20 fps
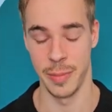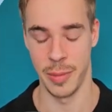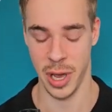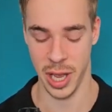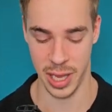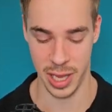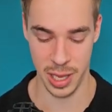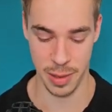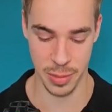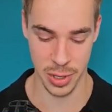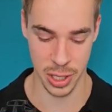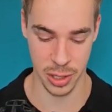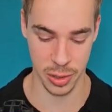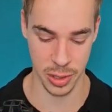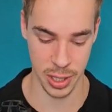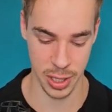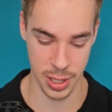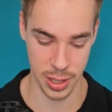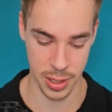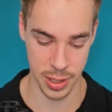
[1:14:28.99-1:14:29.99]
My
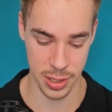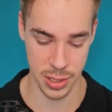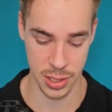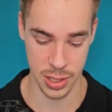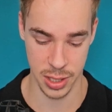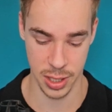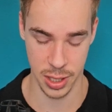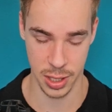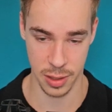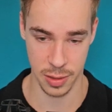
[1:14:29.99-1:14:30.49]
email is